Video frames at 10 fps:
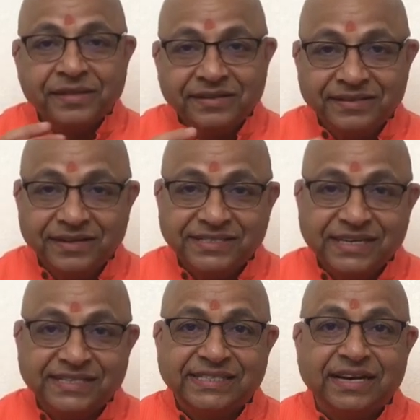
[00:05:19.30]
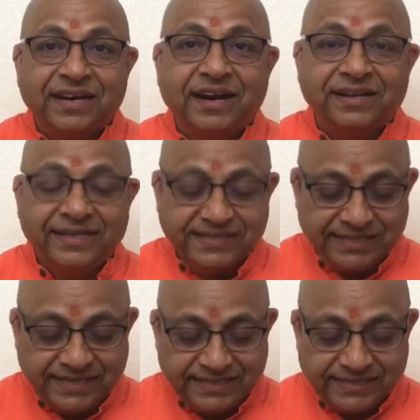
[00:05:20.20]
the satsanga that
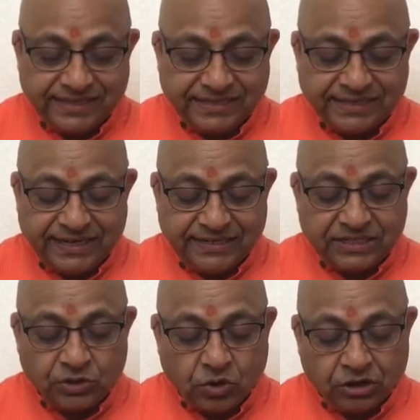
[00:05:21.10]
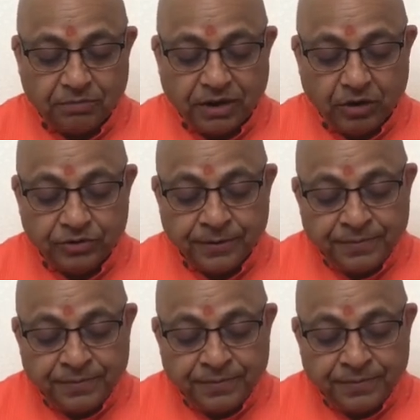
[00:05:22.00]
sages and saints talk about.